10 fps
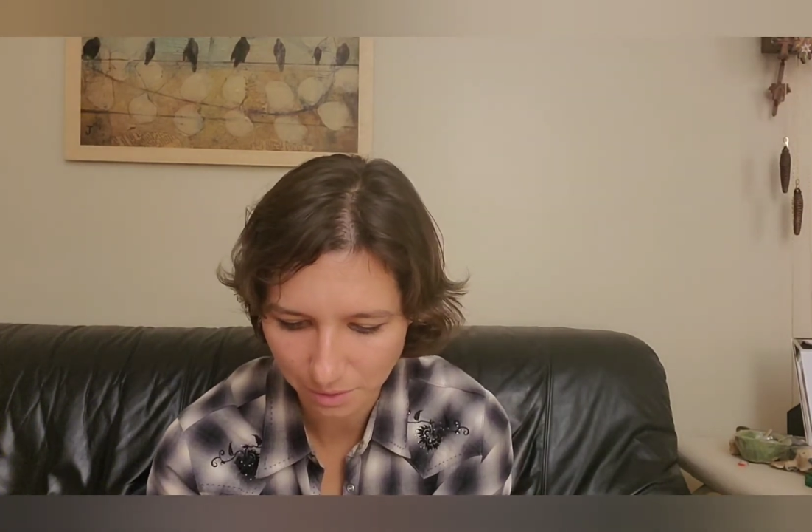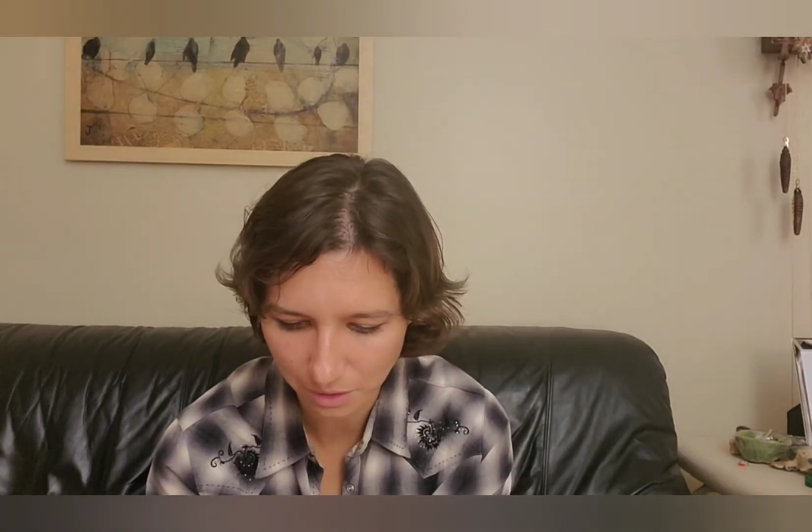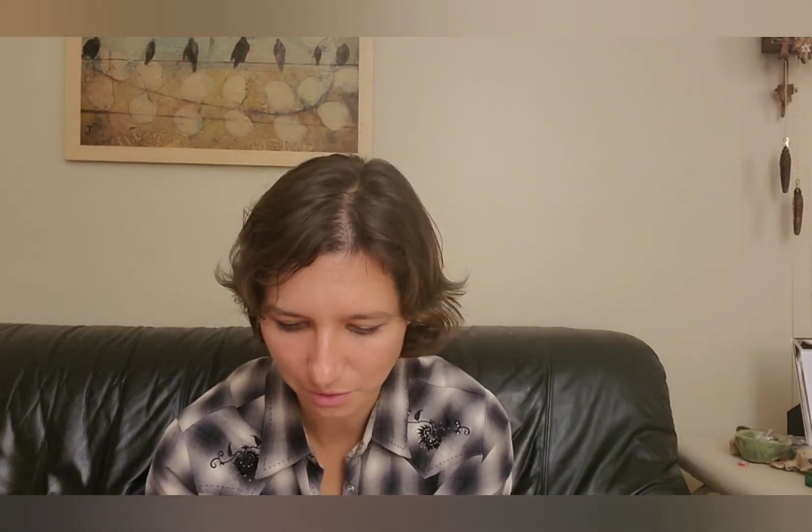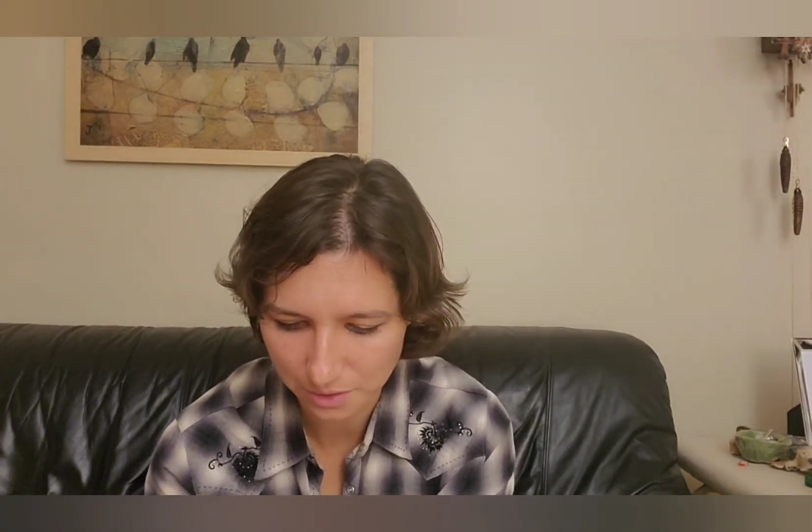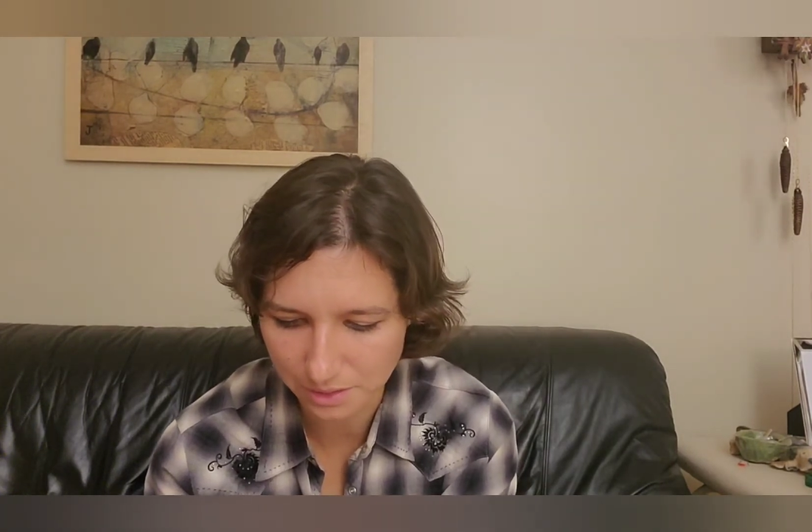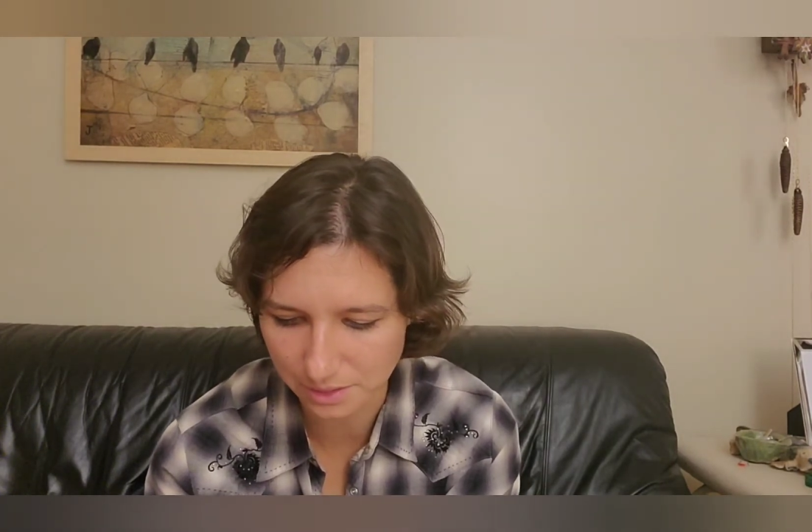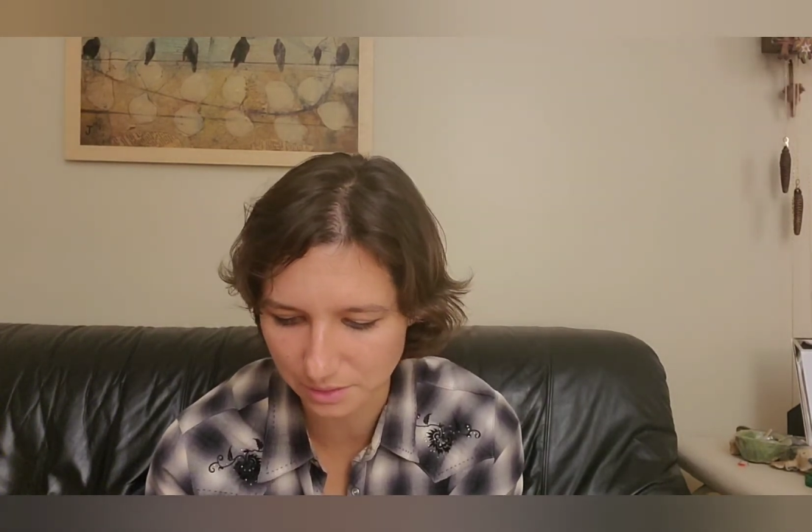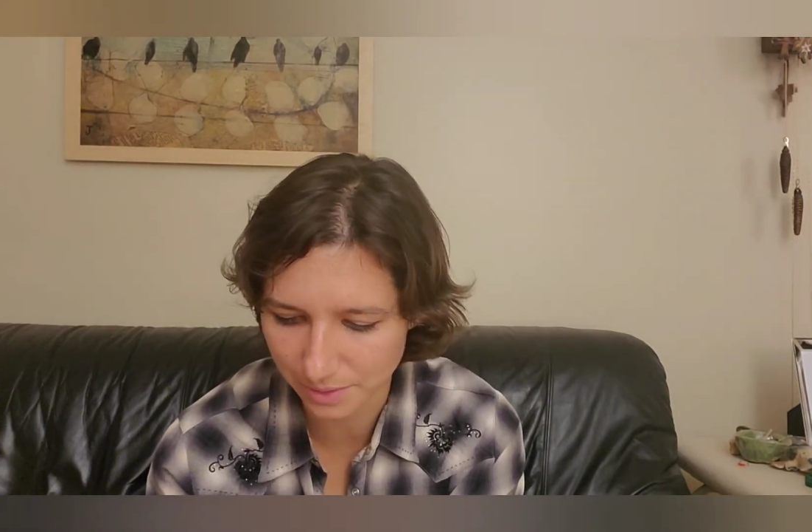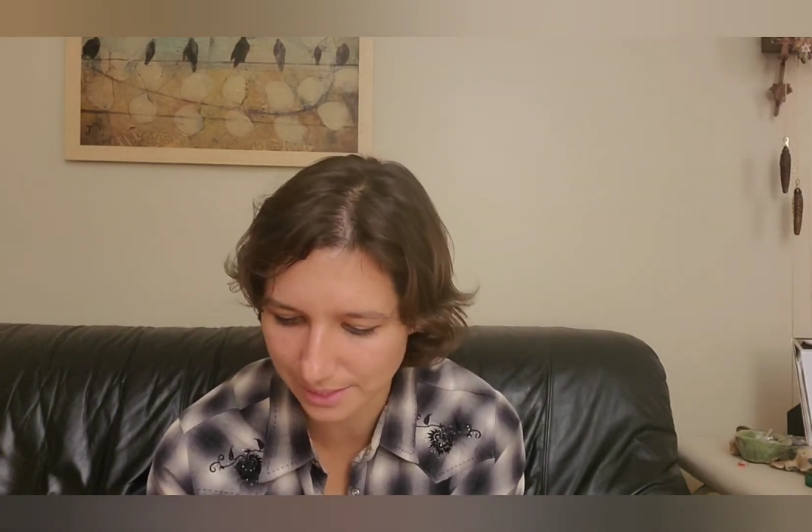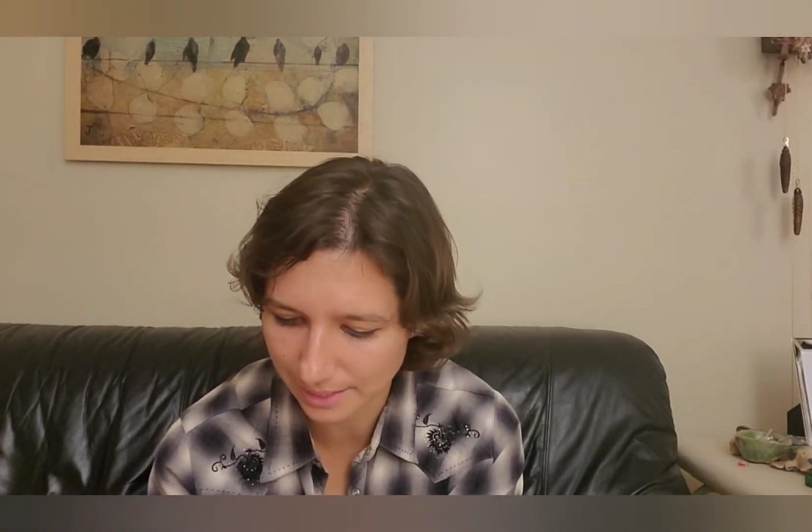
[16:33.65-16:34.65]
curious to
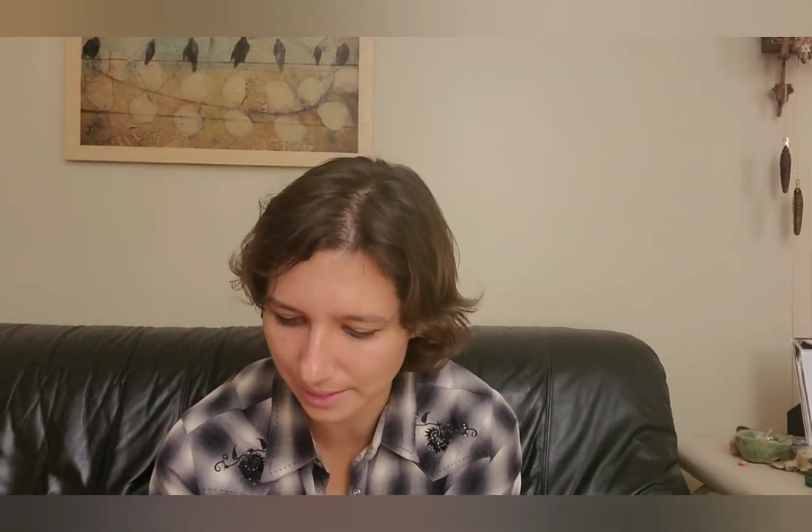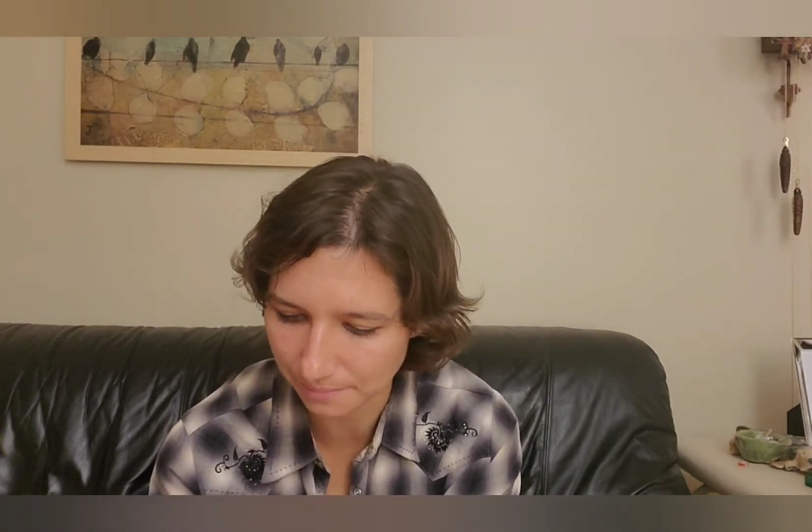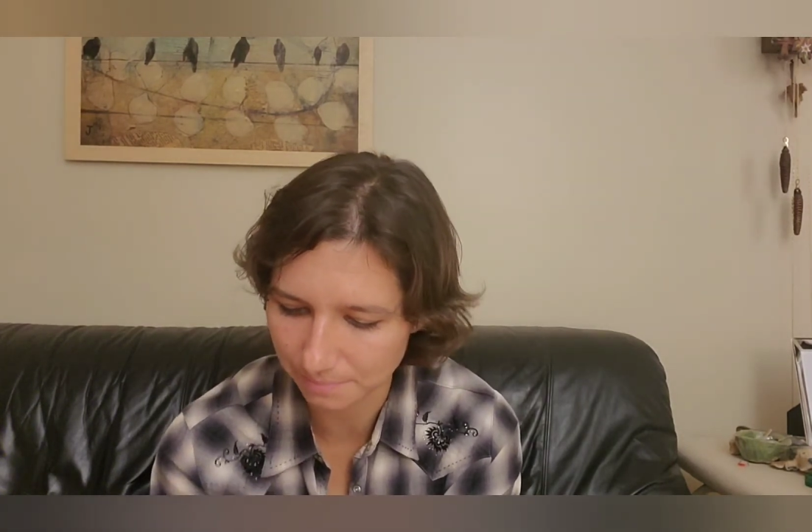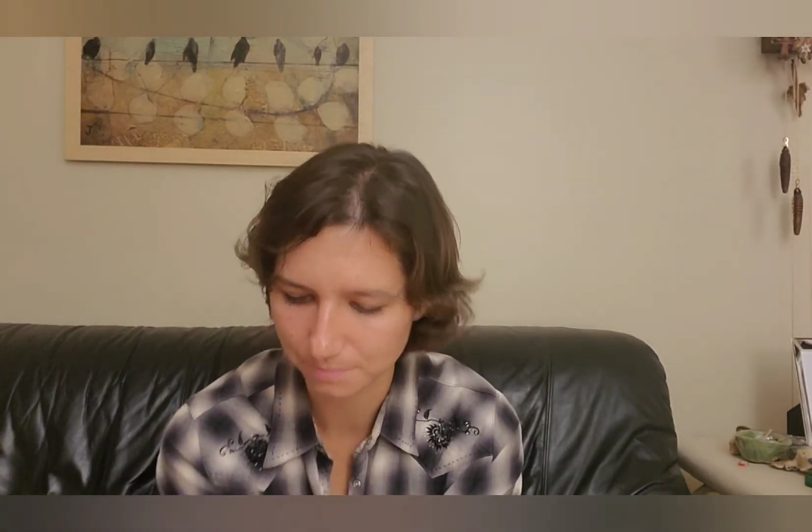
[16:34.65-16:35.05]
see what's in it.